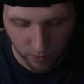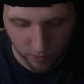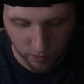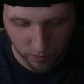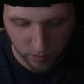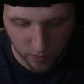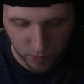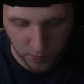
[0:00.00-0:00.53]

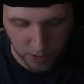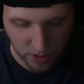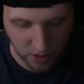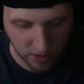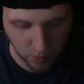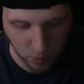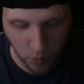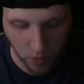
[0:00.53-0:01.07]
switch
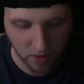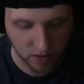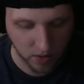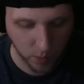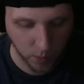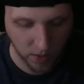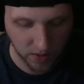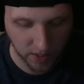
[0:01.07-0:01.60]
and
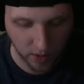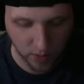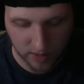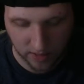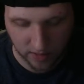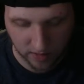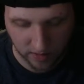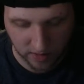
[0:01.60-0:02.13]
one that goes out
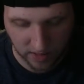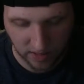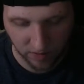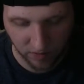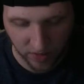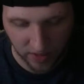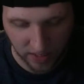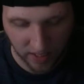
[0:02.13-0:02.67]
to the
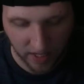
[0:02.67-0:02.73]
TV,